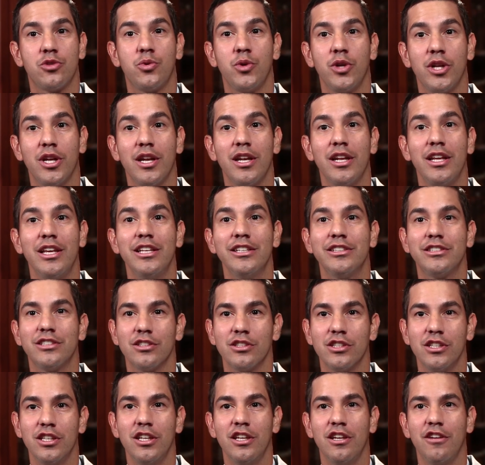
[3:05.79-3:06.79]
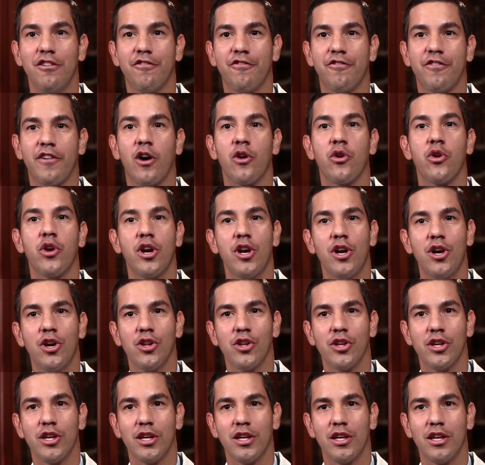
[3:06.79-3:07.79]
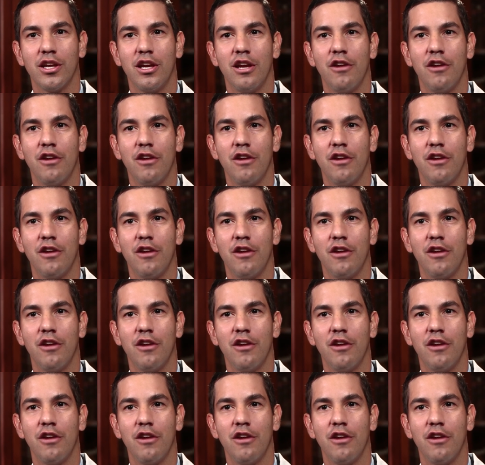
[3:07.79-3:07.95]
treated easily if found early.